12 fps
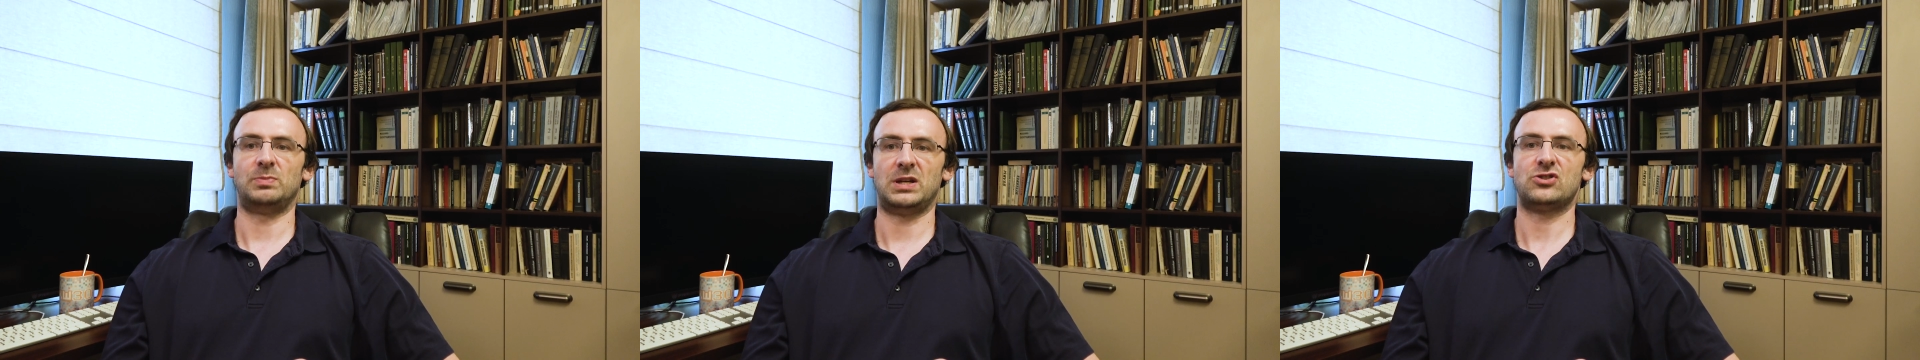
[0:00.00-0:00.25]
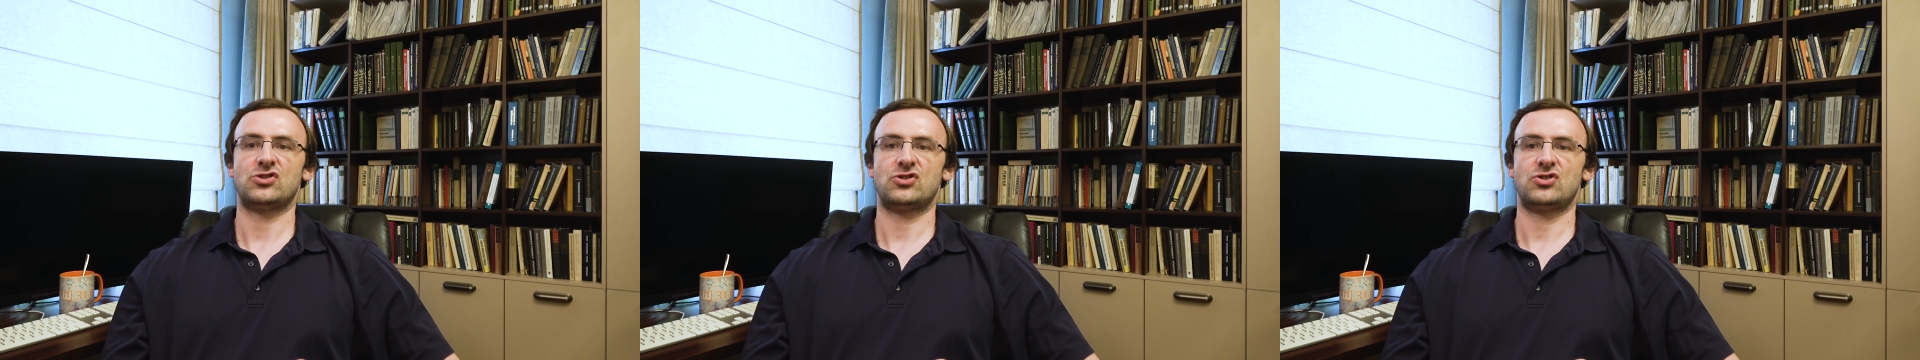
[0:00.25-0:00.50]
big
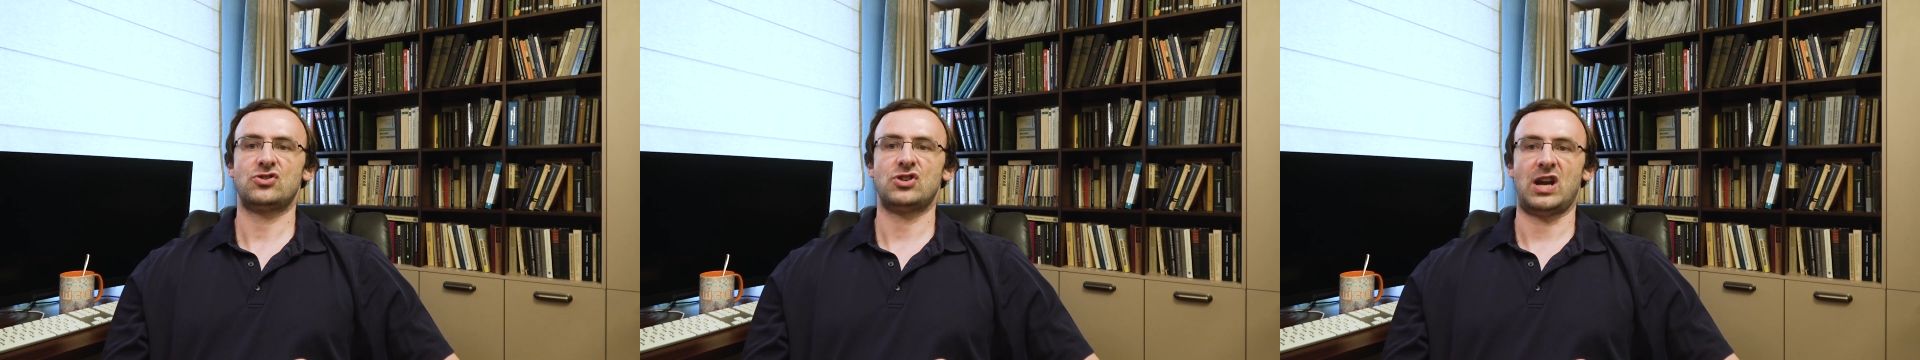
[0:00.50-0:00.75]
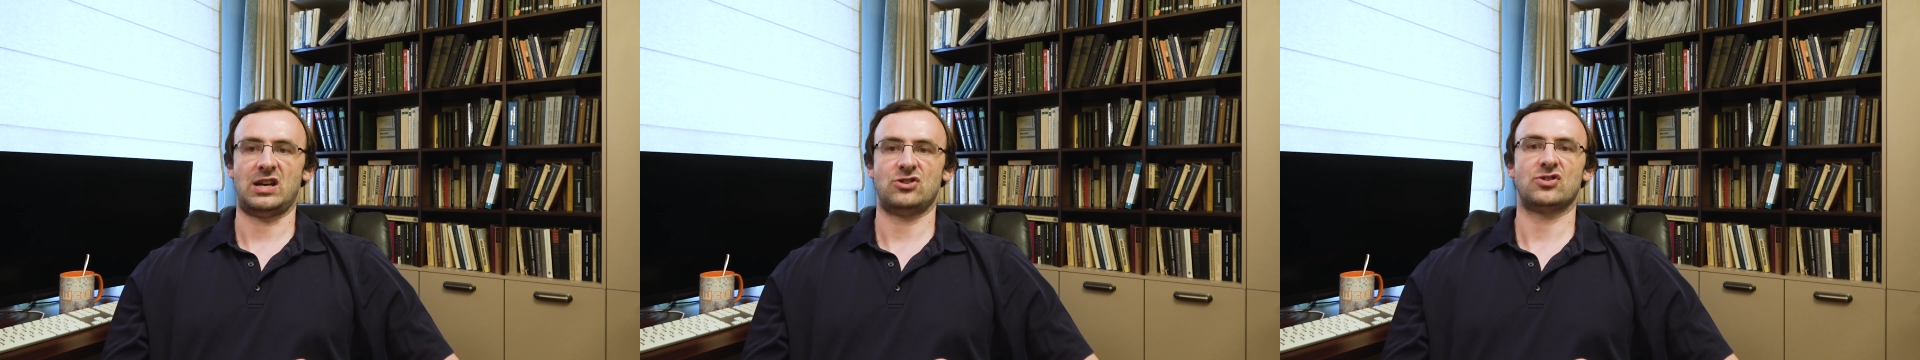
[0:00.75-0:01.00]

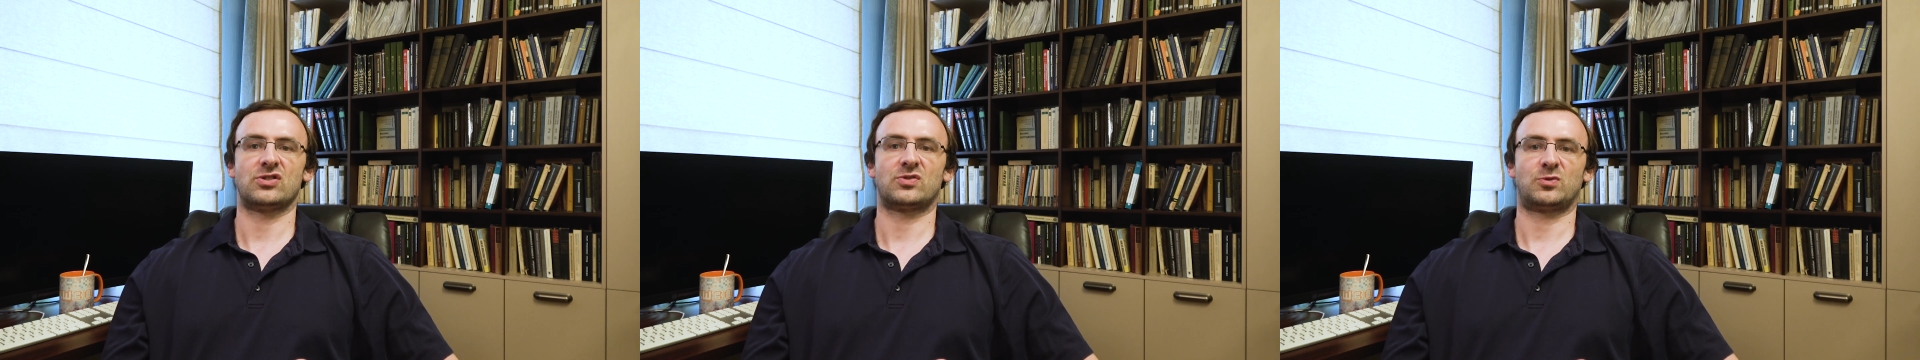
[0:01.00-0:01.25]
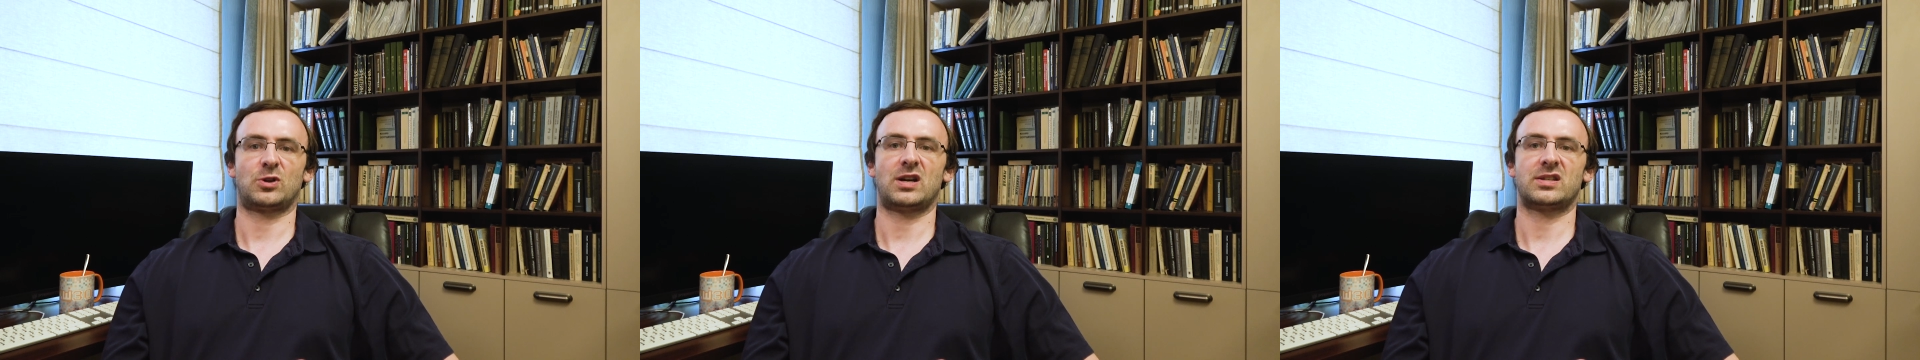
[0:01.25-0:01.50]
changes
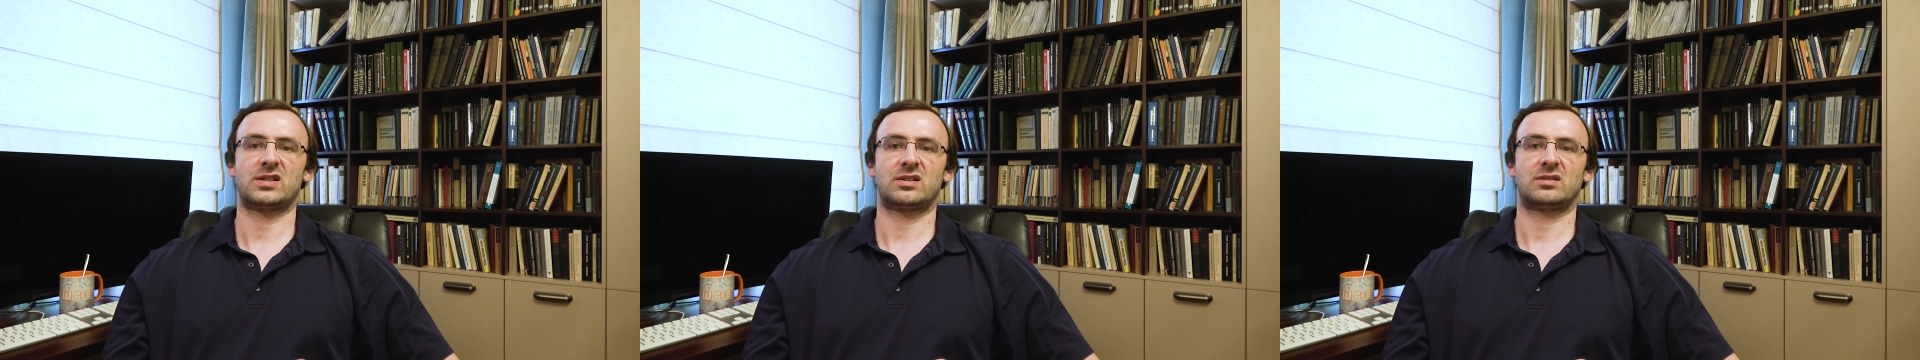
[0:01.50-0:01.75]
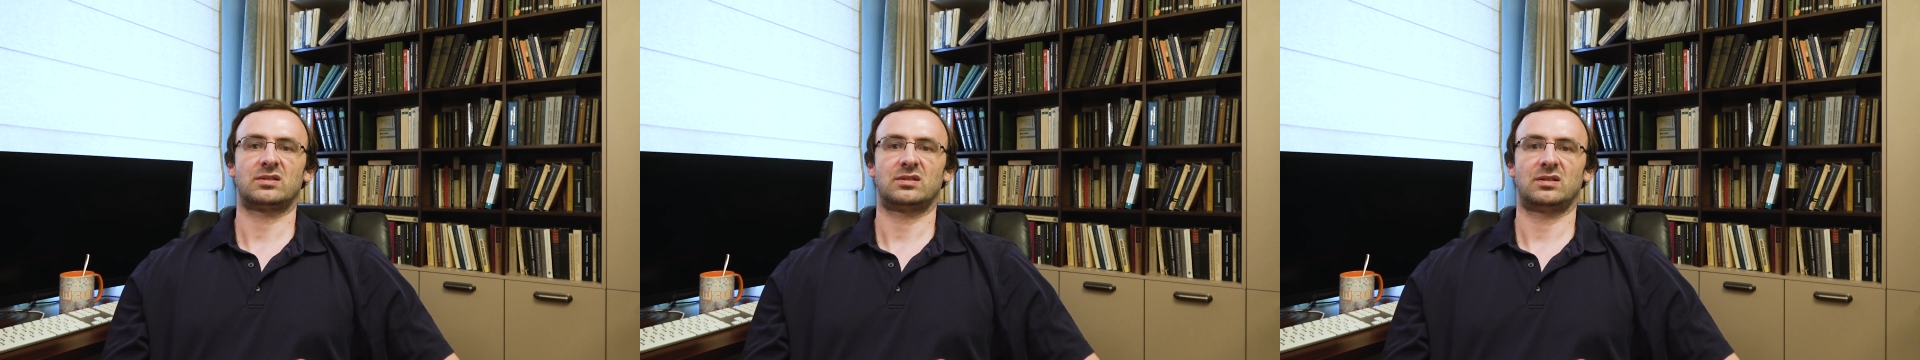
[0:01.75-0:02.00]
for us.